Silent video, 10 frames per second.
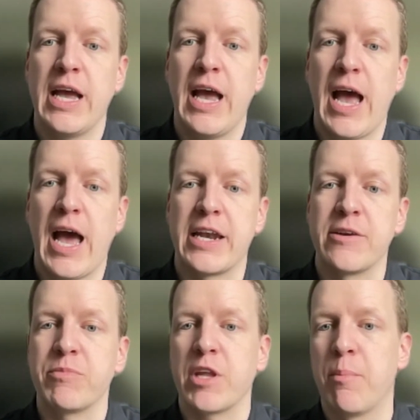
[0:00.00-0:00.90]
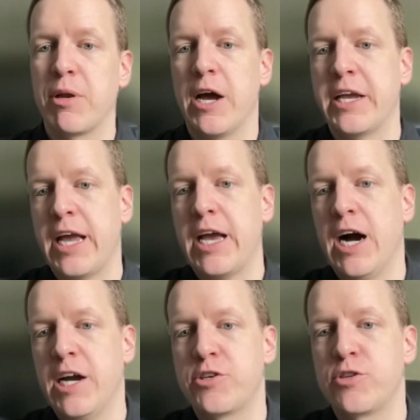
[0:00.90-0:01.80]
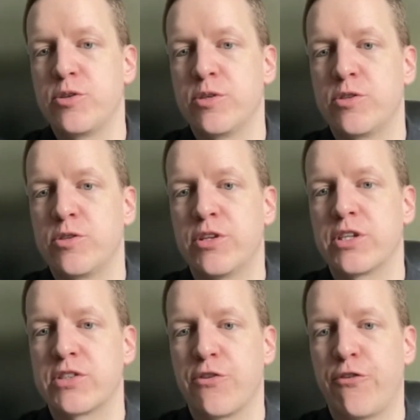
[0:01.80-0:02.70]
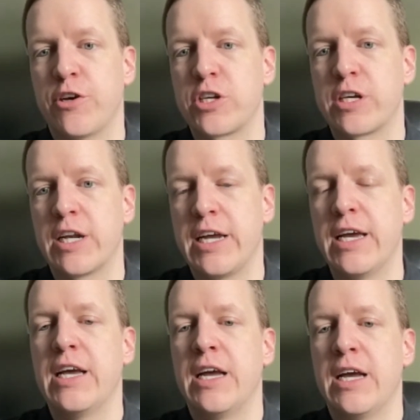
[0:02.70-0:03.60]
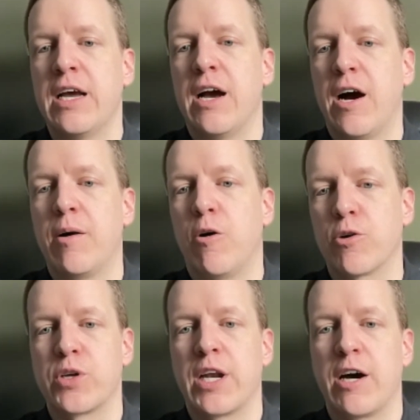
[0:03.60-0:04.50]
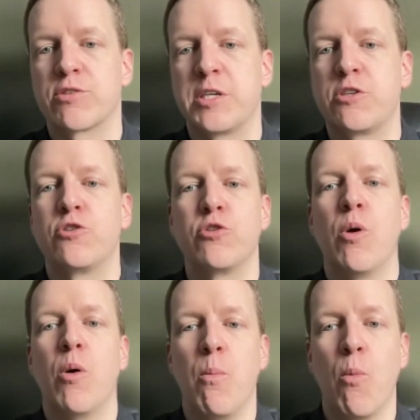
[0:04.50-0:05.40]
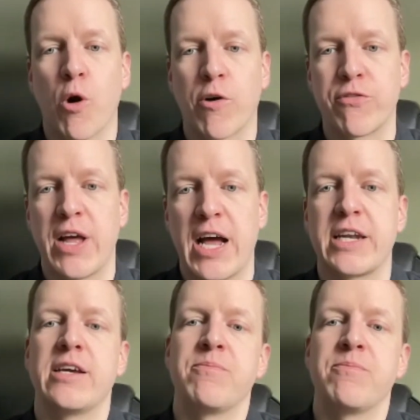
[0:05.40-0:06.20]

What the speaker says: And applying AI to do this efficiently also allows me to do more of that